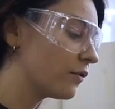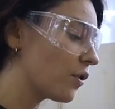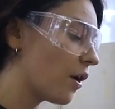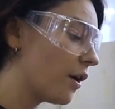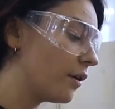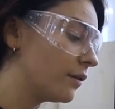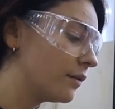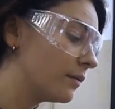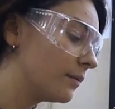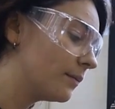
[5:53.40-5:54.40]
grown,
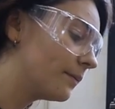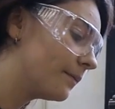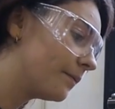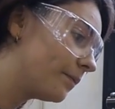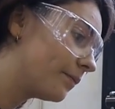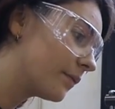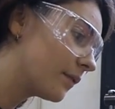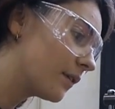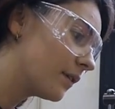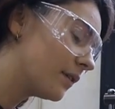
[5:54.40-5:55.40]

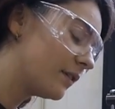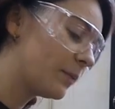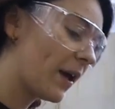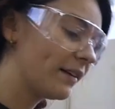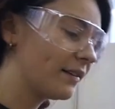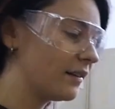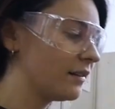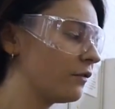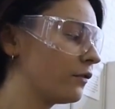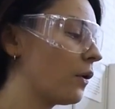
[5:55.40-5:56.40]
the spaces
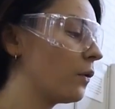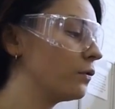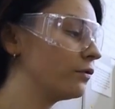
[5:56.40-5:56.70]
evolve.